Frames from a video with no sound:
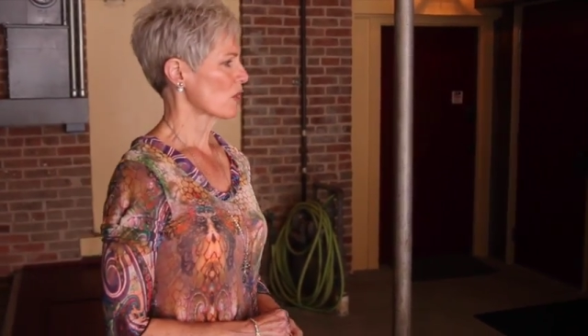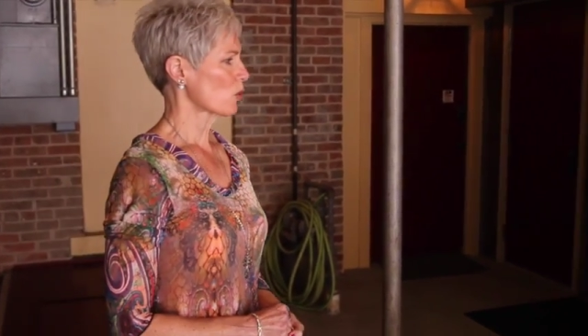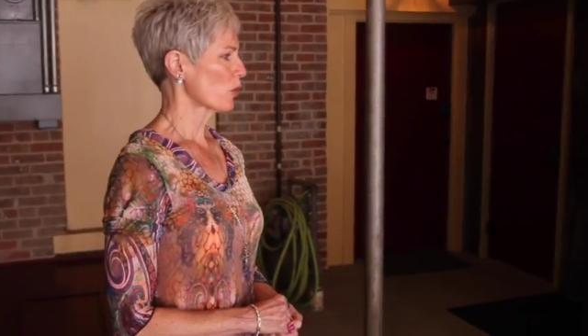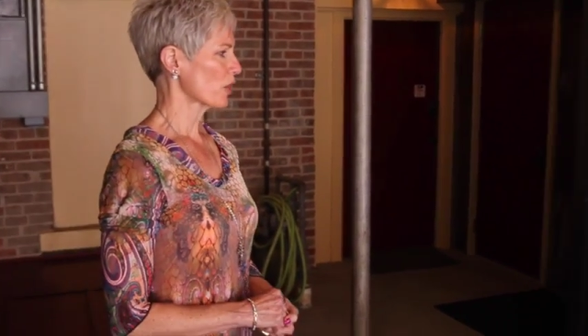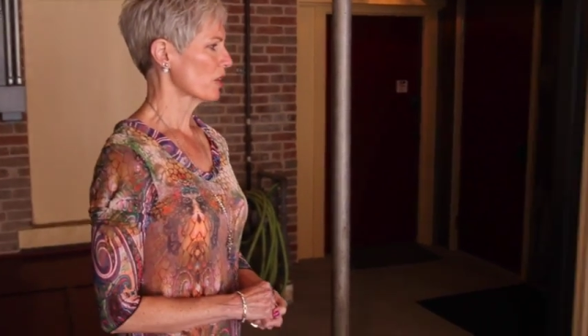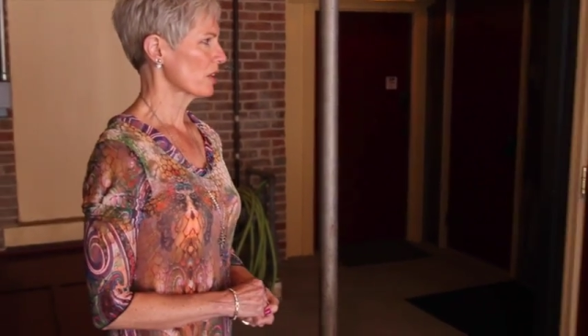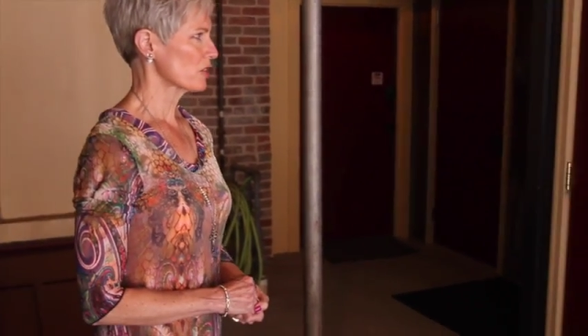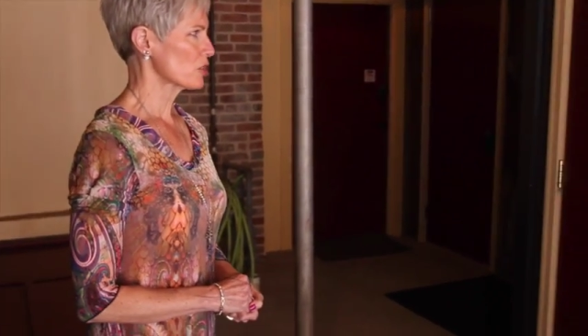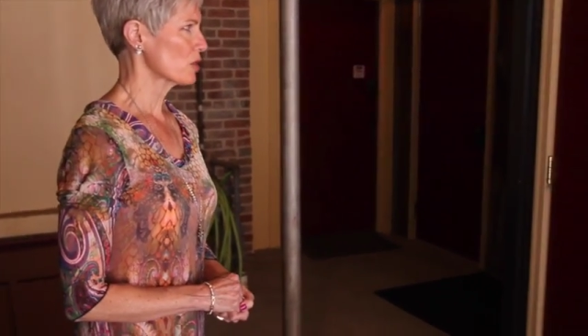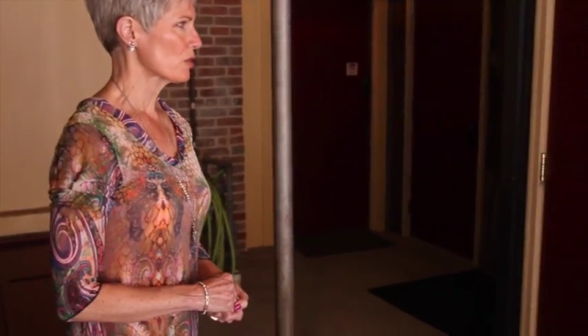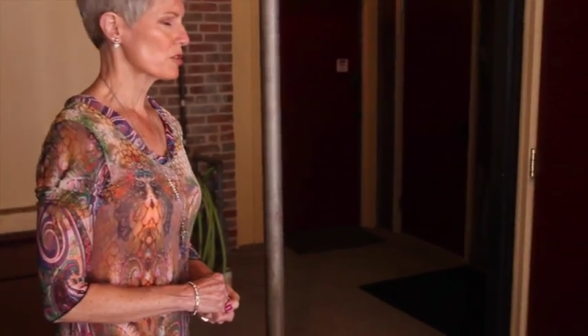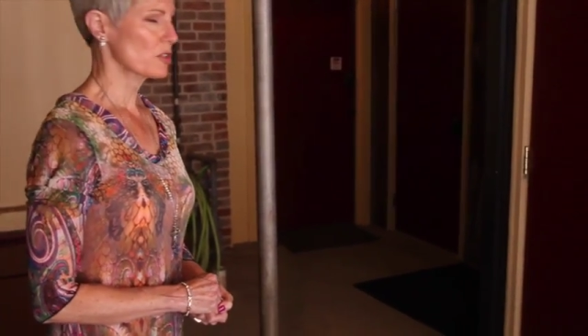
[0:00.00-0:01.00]
We're going to
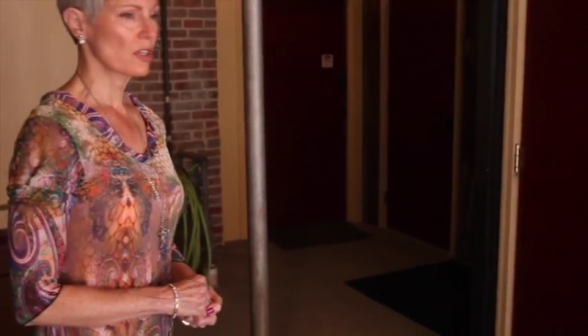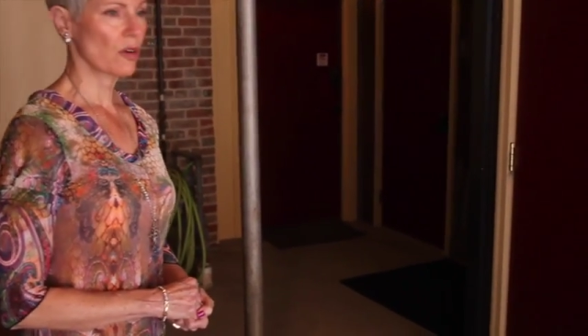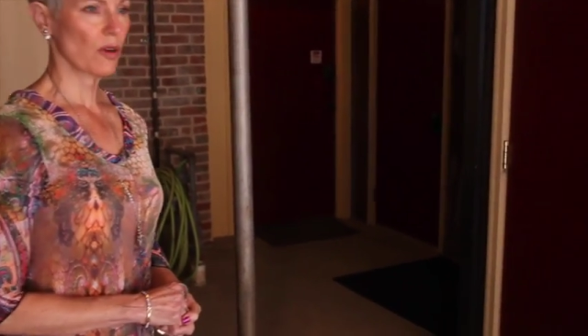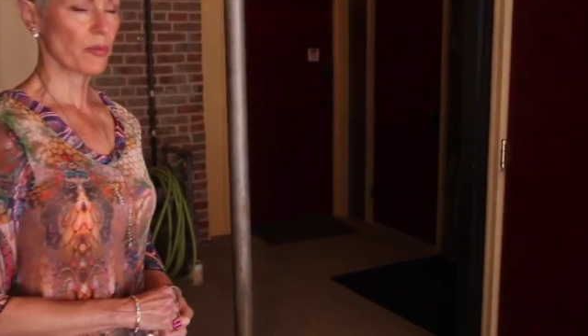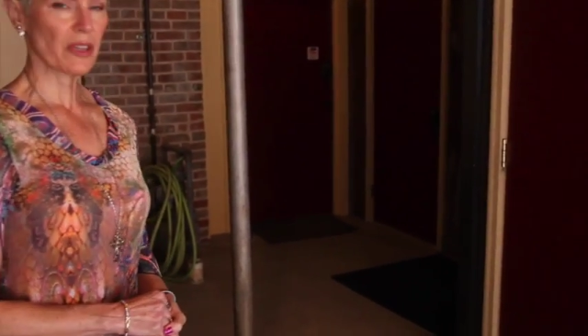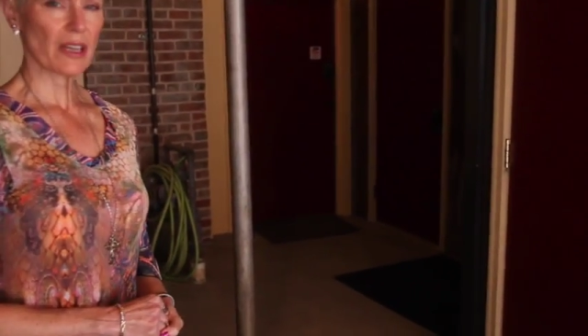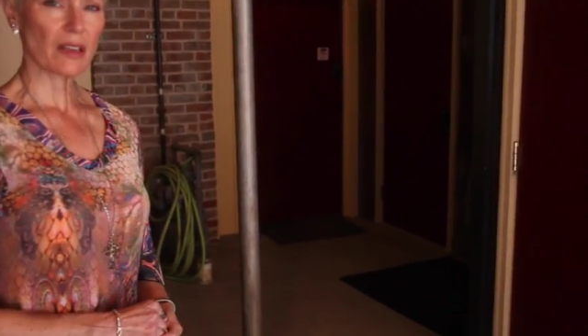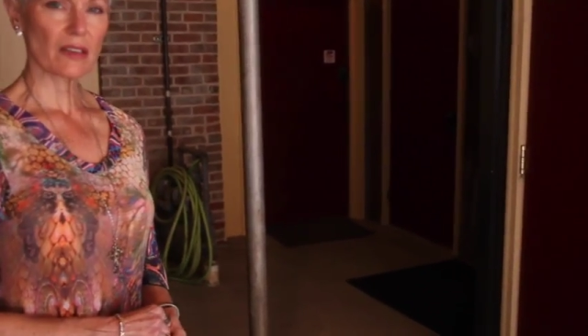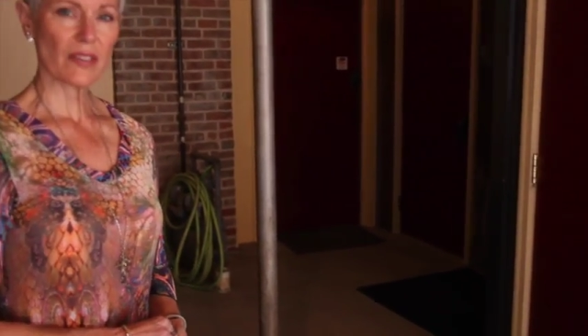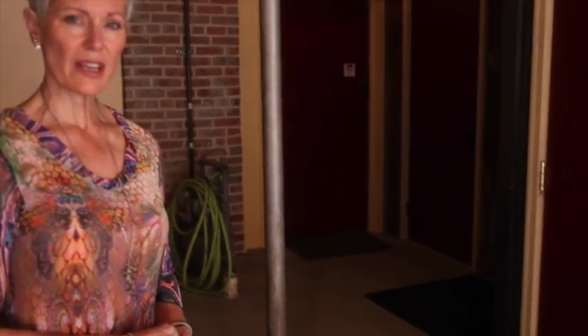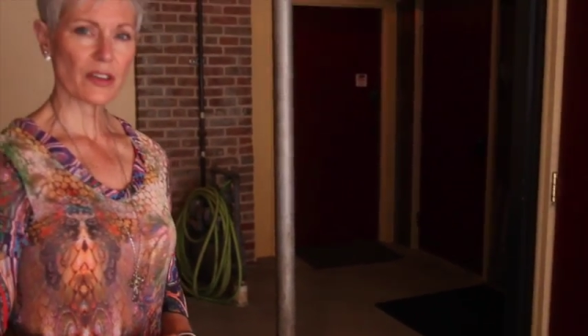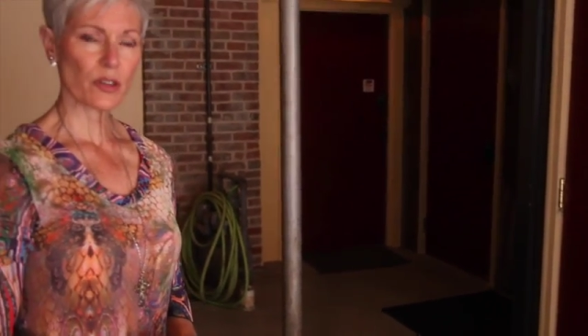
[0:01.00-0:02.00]
choose to go up the
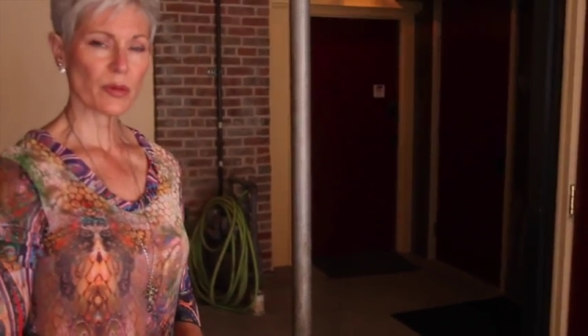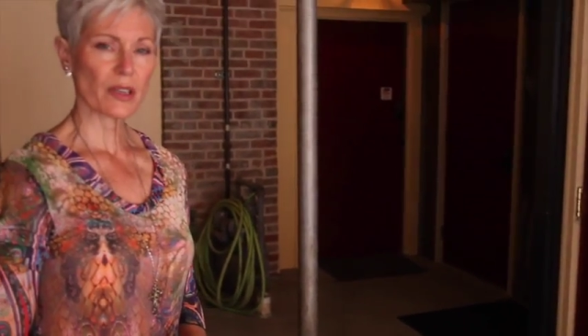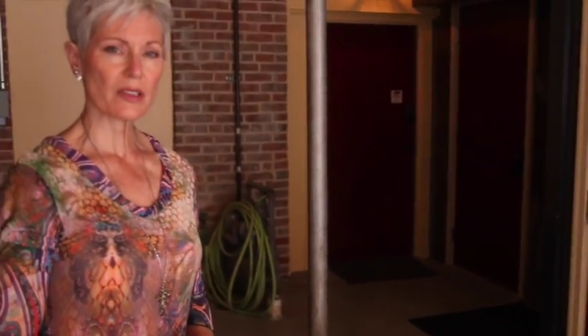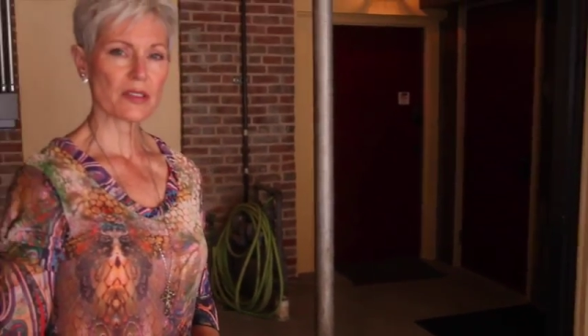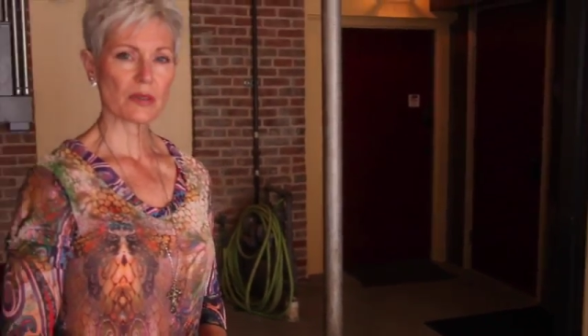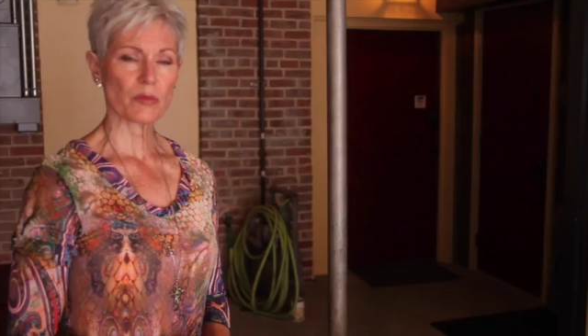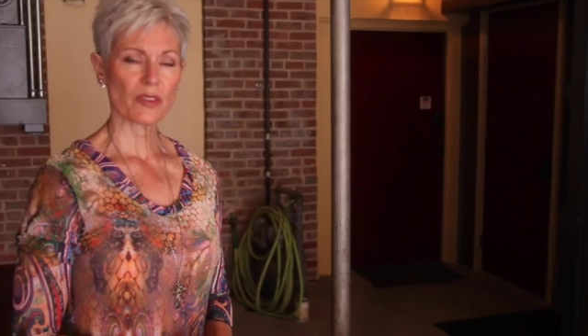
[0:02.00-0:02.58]
elevator because